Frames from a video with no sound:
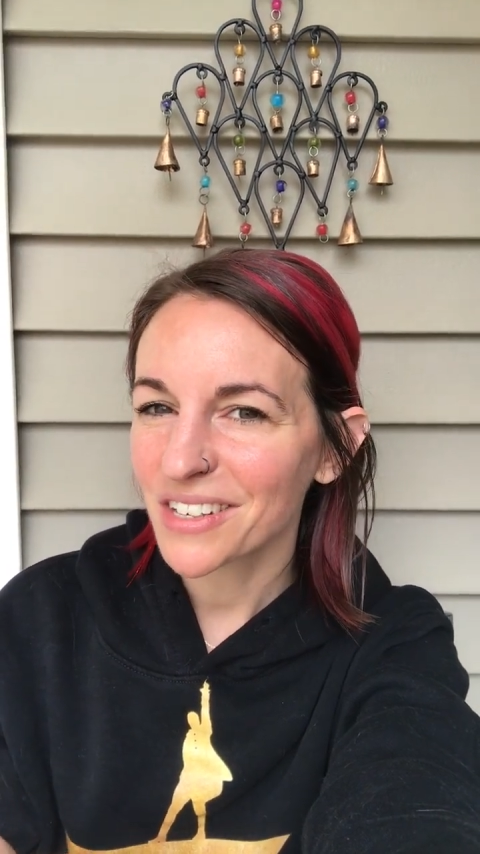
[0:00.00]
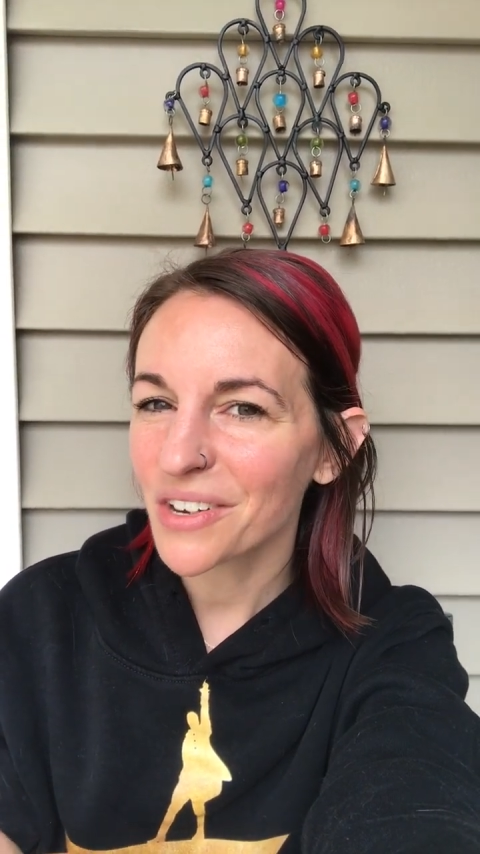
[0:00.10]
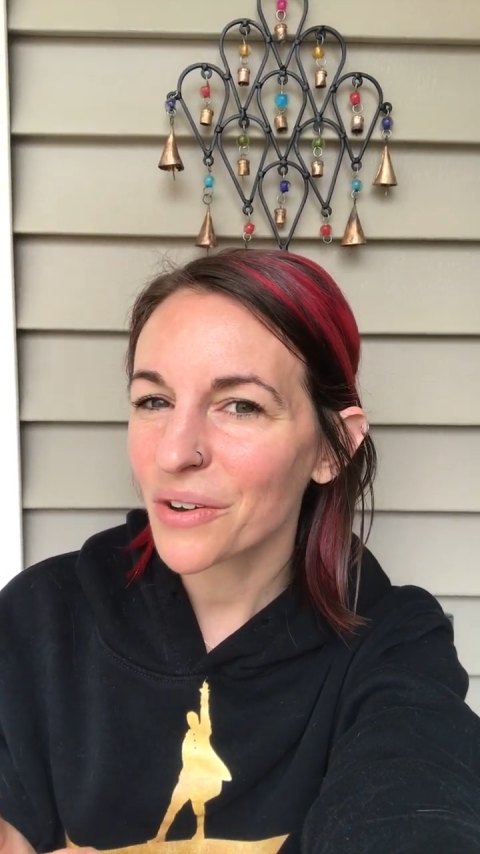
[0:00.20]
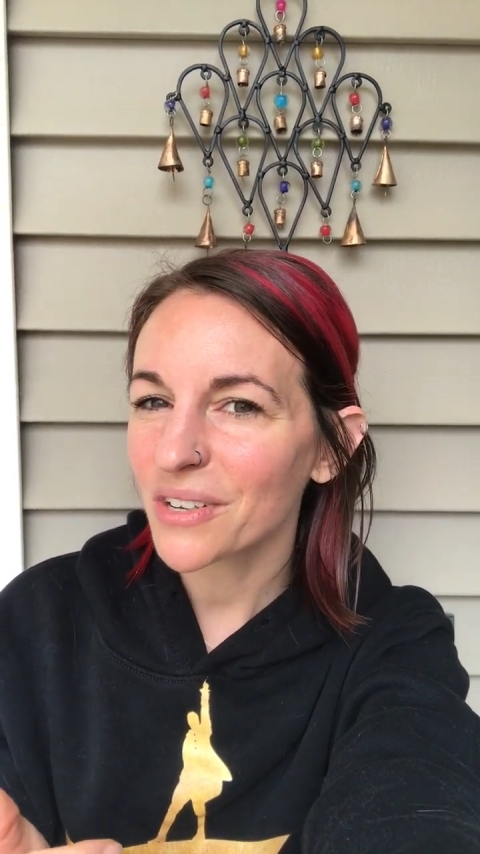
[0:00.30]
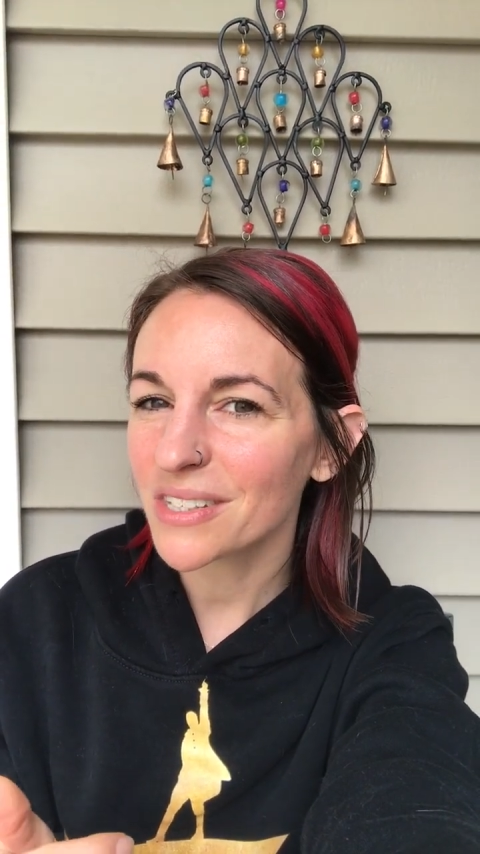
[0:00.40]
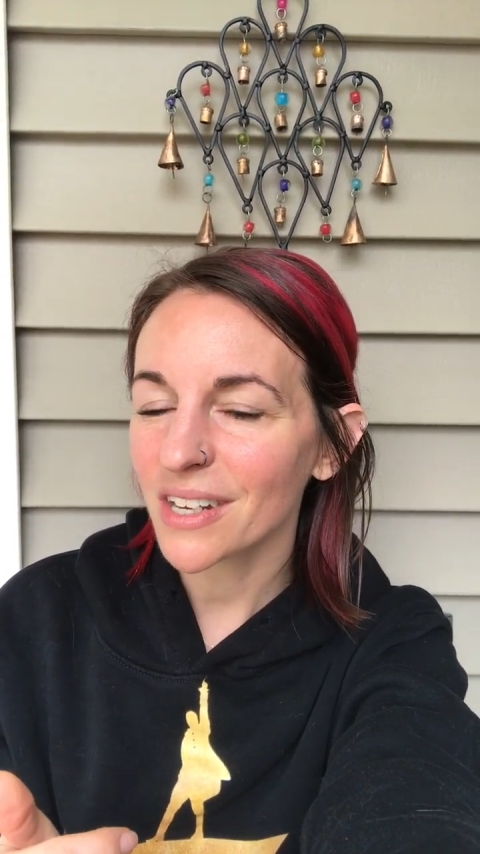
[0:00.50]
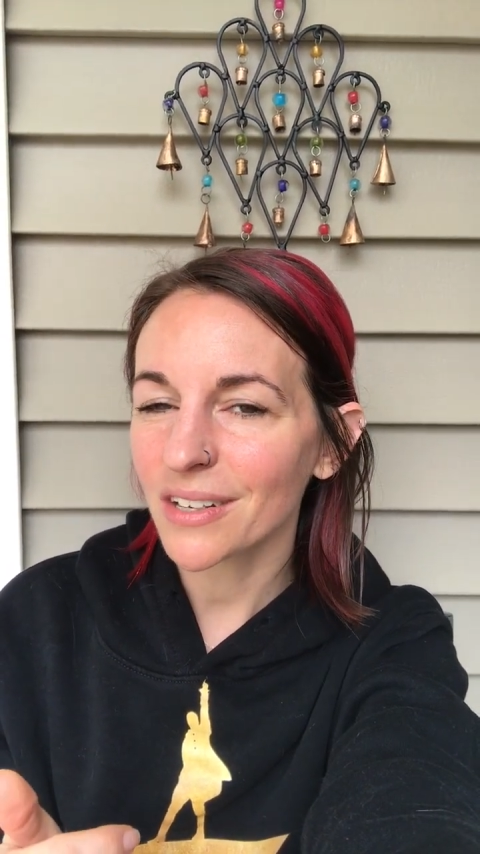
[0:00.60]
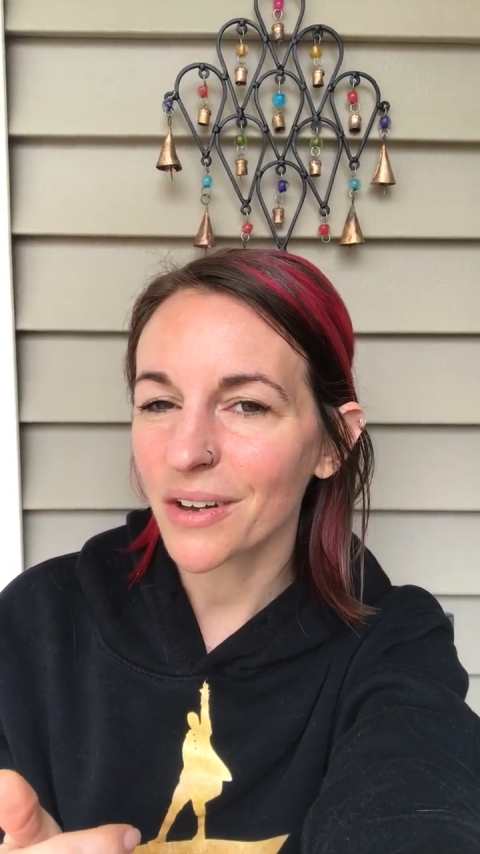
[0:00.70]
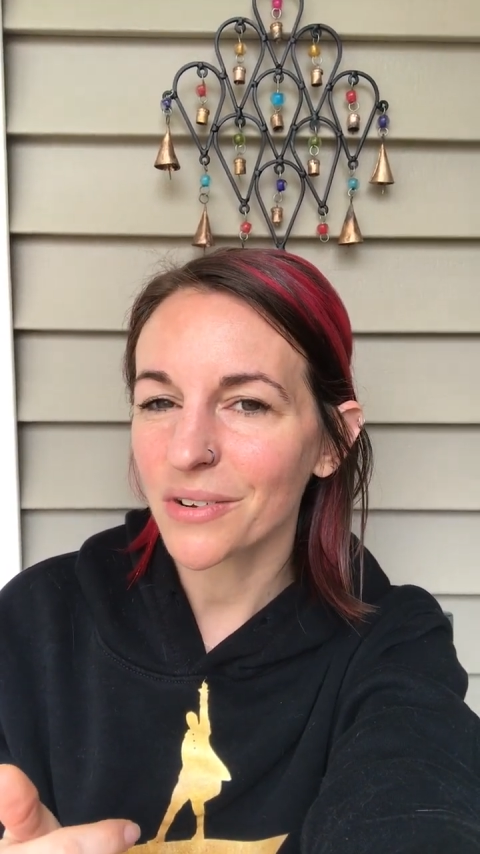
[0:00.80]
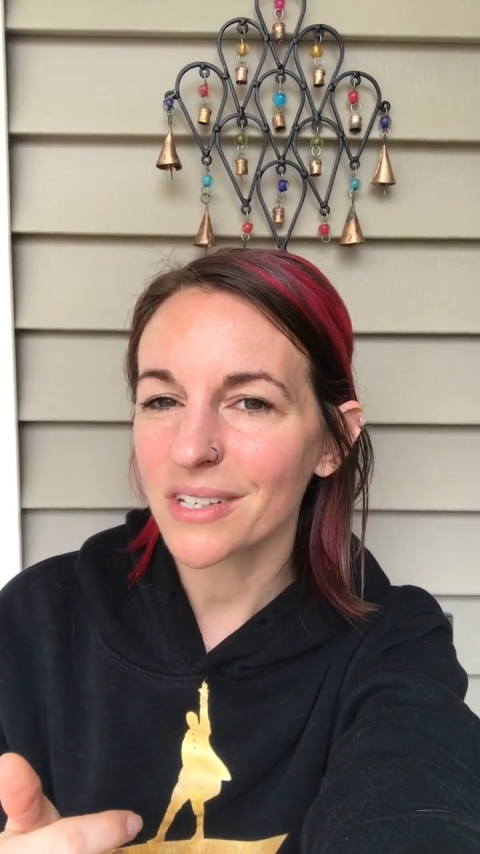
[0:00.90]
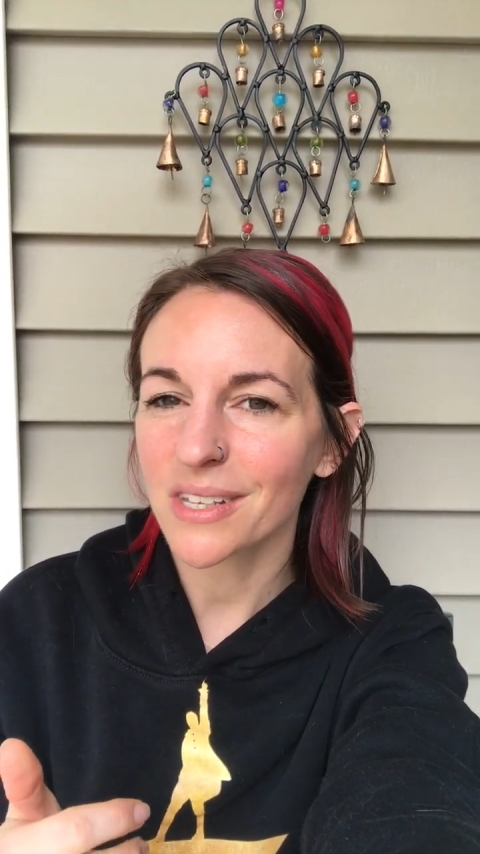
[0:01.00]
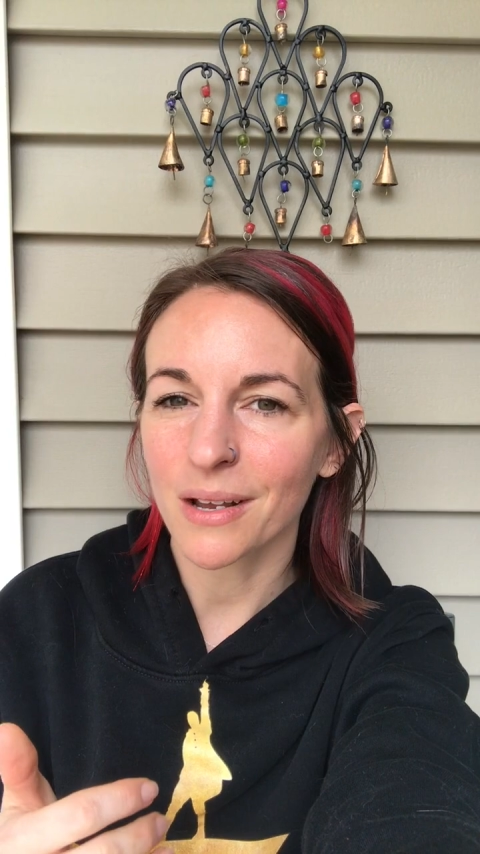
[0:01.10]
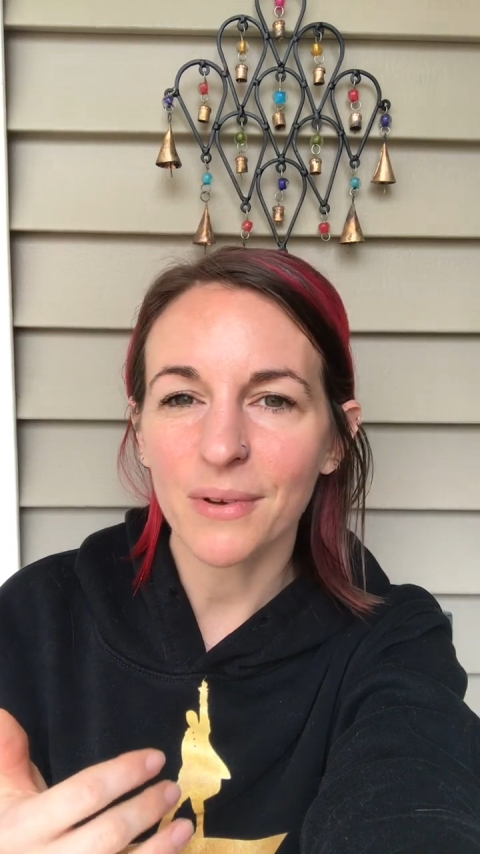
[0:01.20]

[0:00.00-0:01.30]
noticing, noticing,